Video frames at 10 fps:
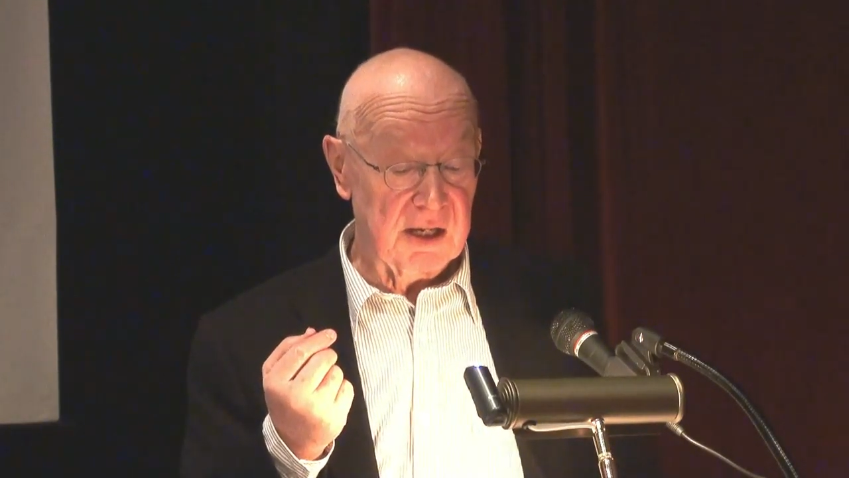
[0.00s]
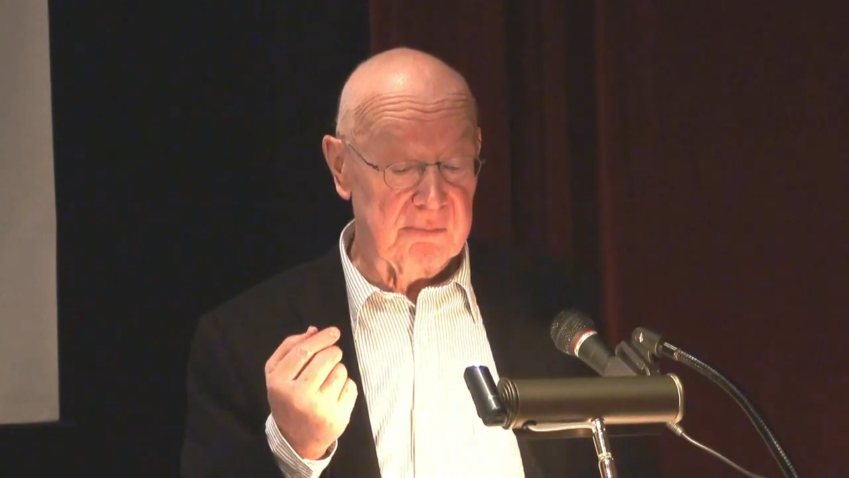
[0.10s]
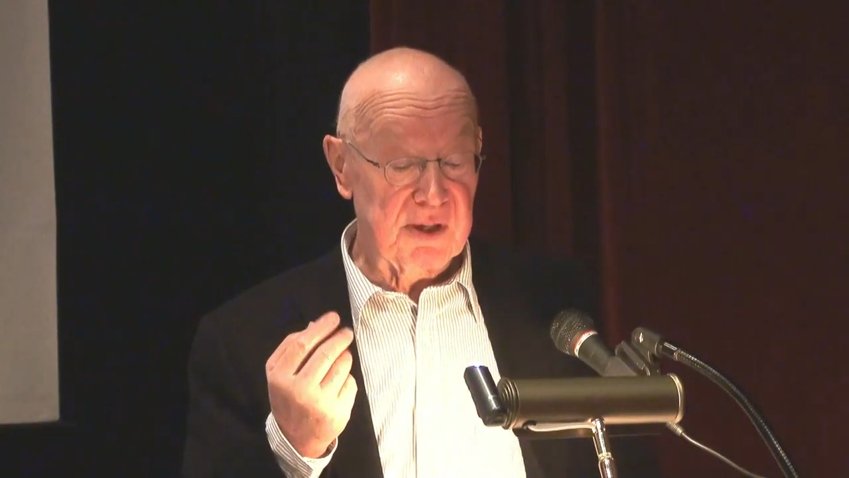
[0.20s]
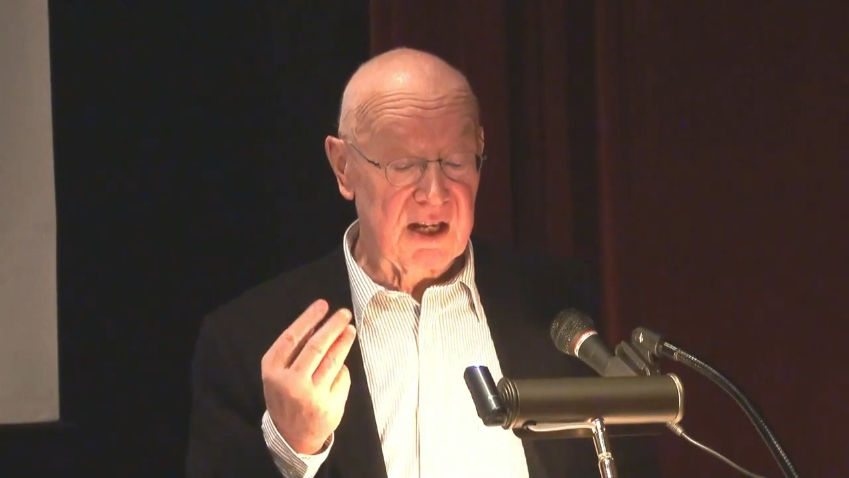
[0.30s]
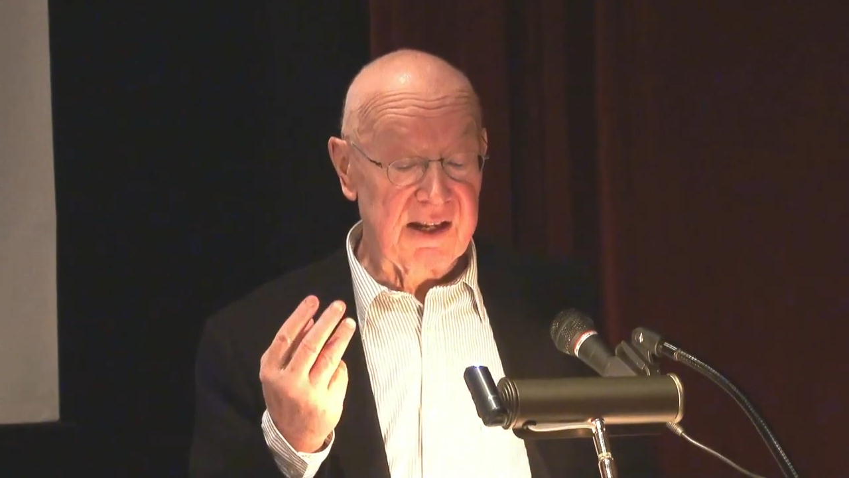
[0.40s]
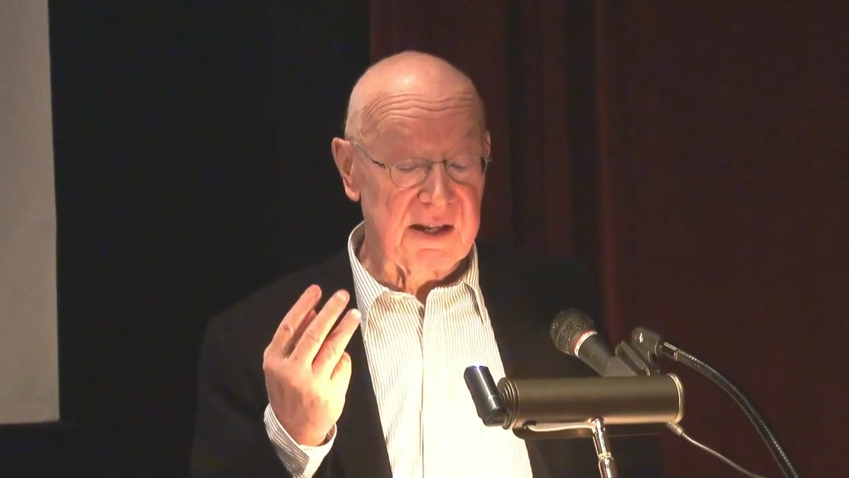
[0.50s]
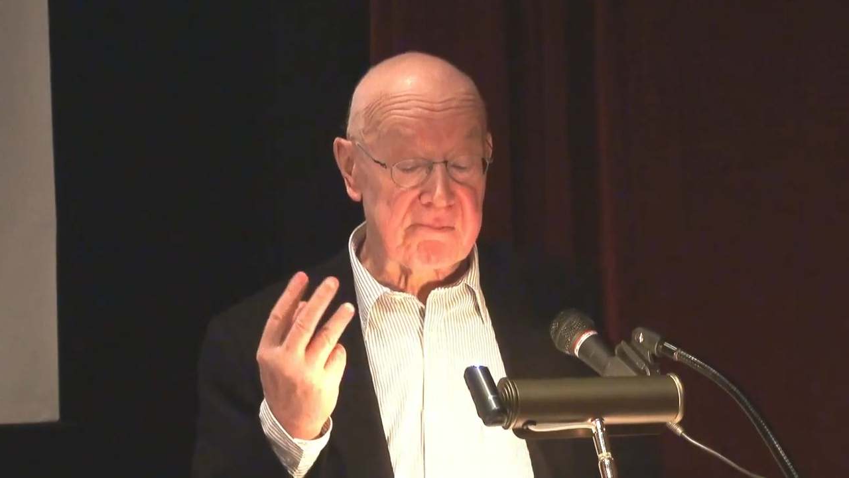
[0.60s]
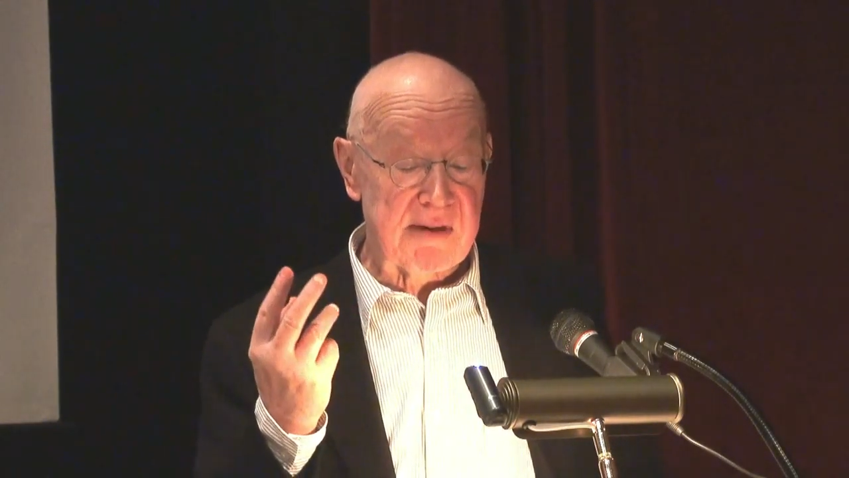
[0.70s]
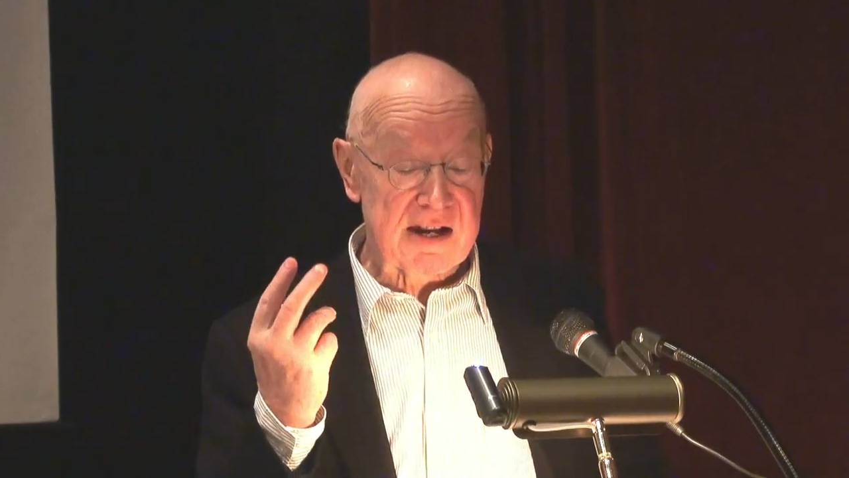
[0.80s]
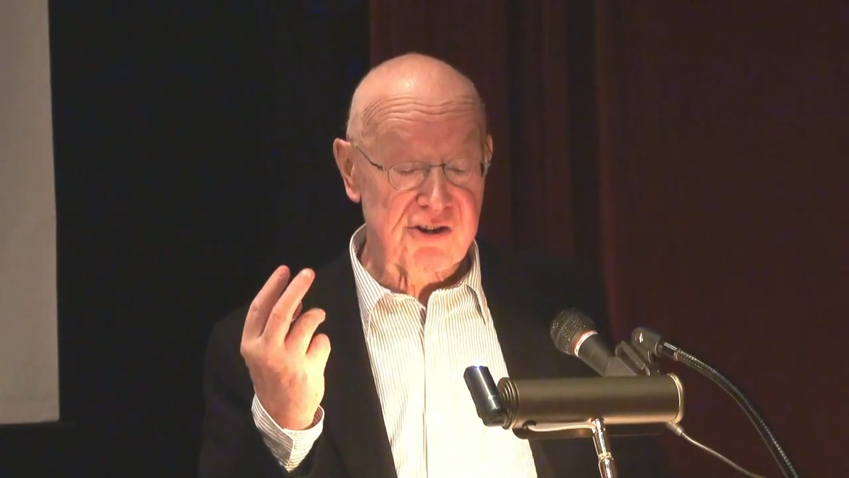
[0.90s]
Merely the
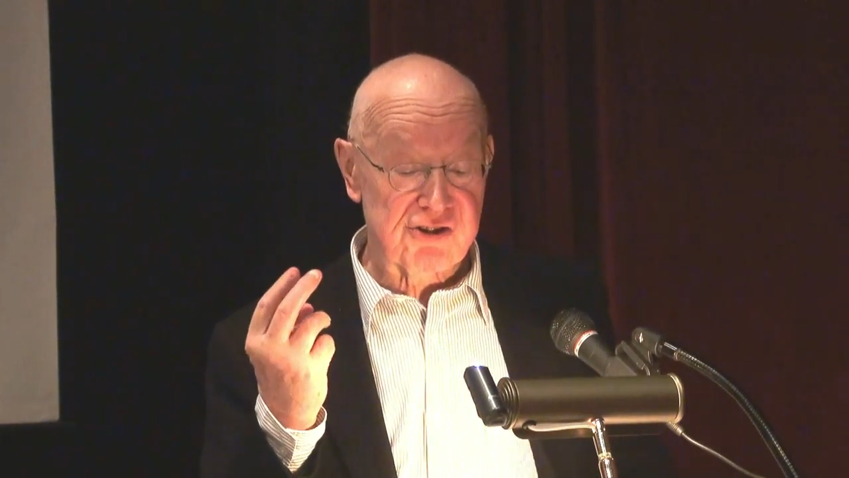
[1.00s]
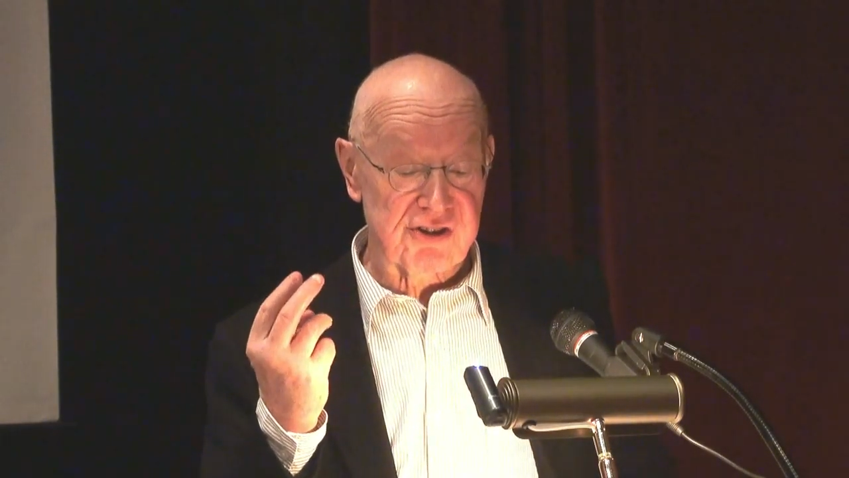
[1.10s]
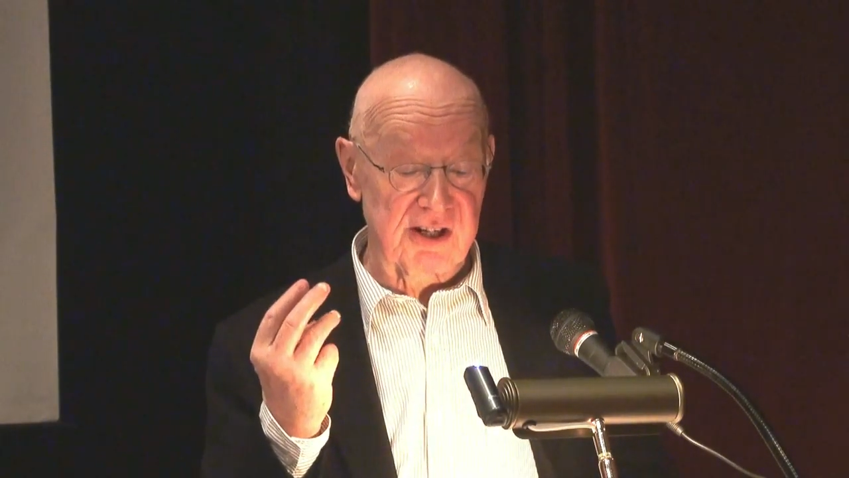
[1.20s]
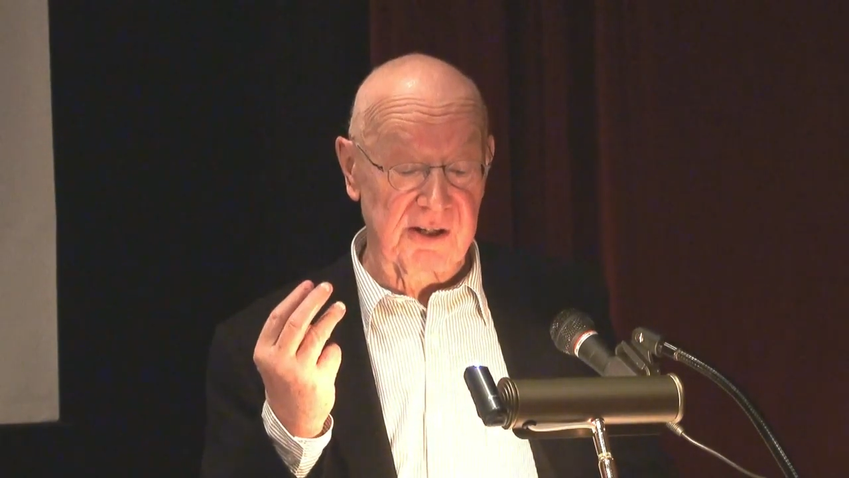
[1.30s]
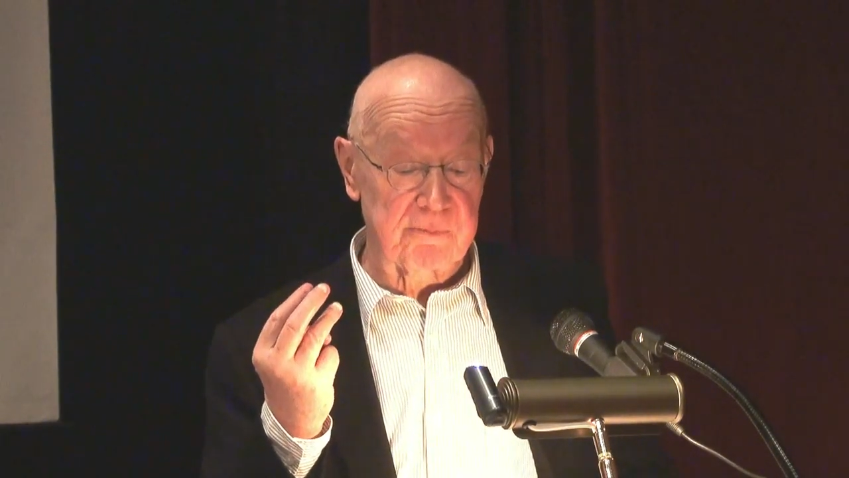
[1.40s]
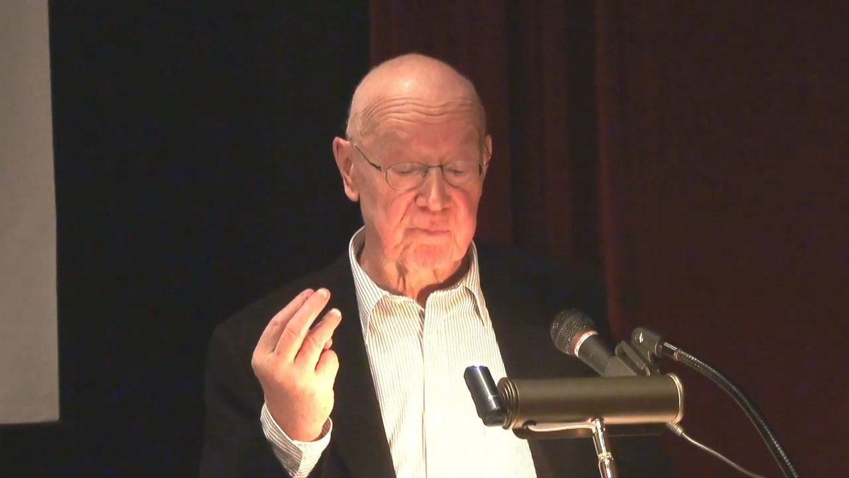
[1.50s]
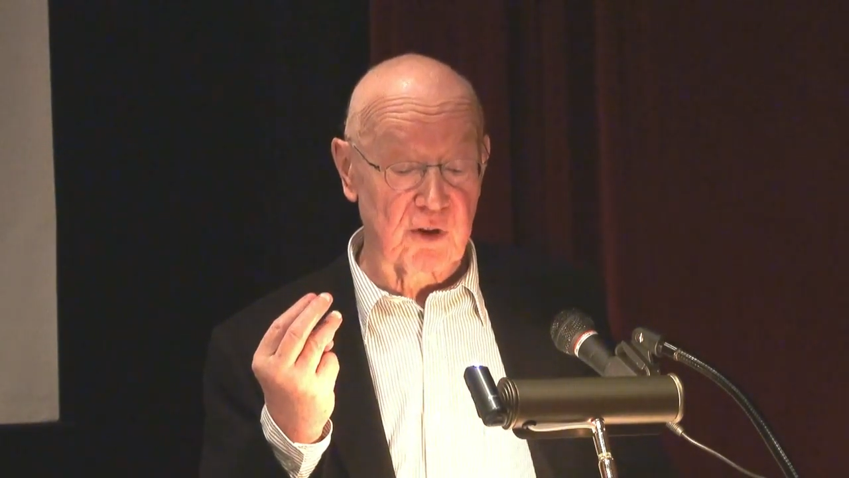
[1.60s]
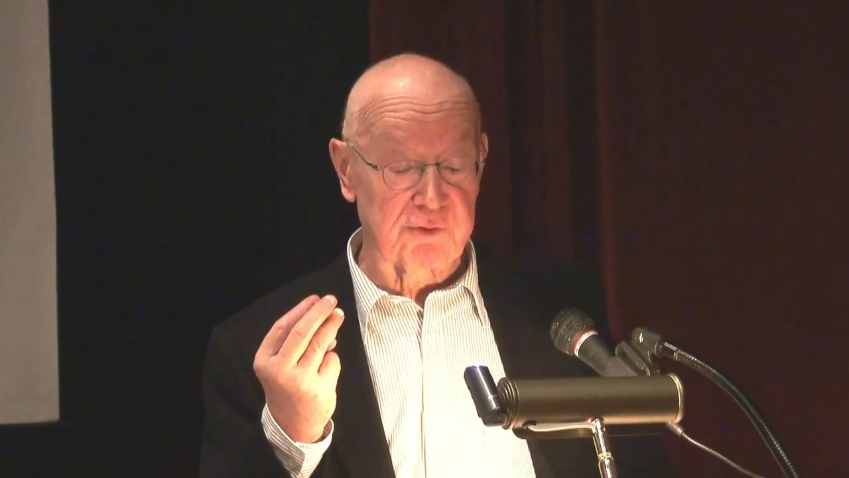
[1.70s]
mentioning